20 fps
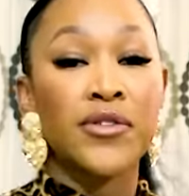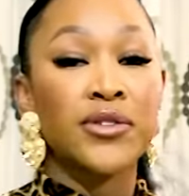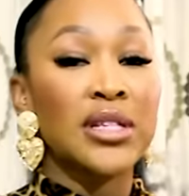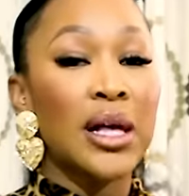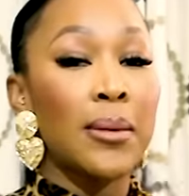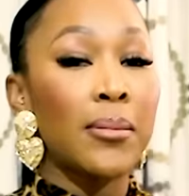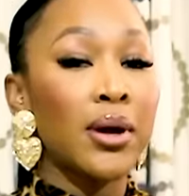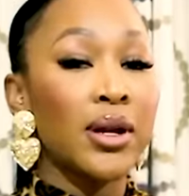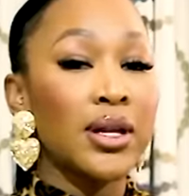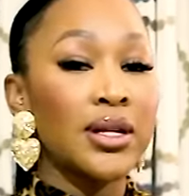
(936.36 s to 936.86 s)
If
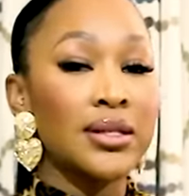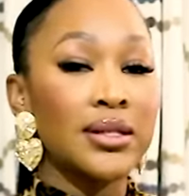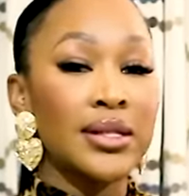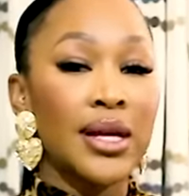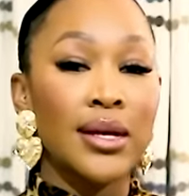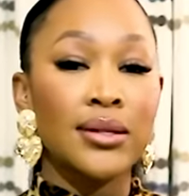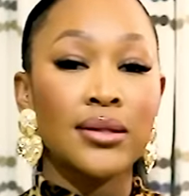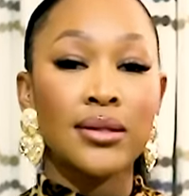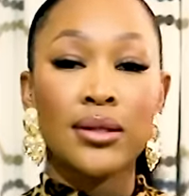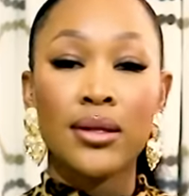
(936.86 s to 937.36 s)
somebody
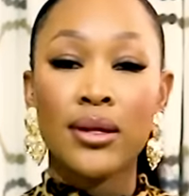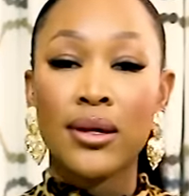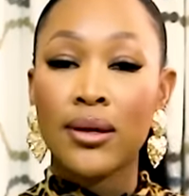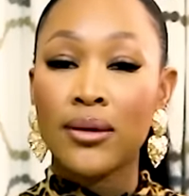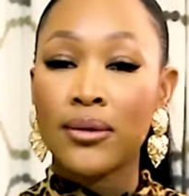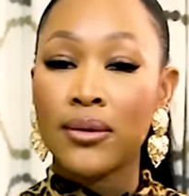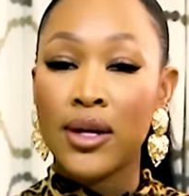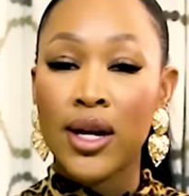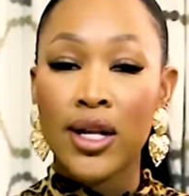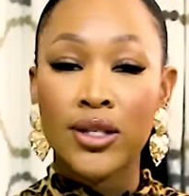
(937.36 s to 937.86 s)
says,
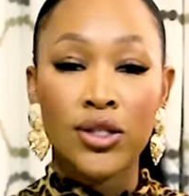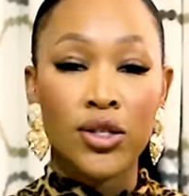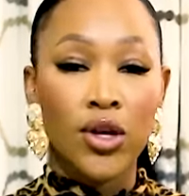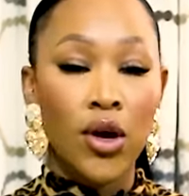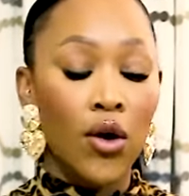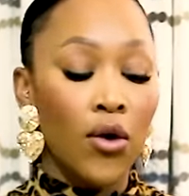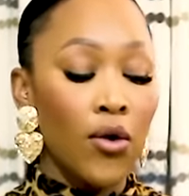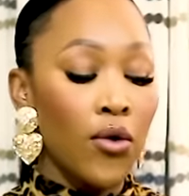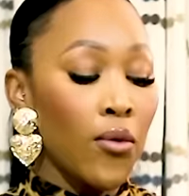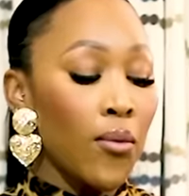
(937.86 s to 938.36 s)
let's
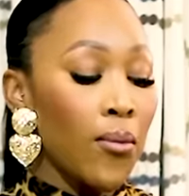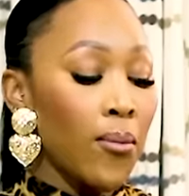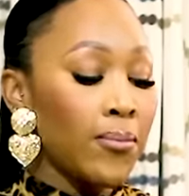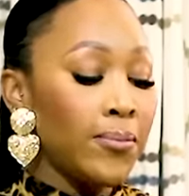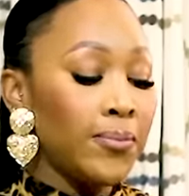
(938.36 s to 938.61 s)
go,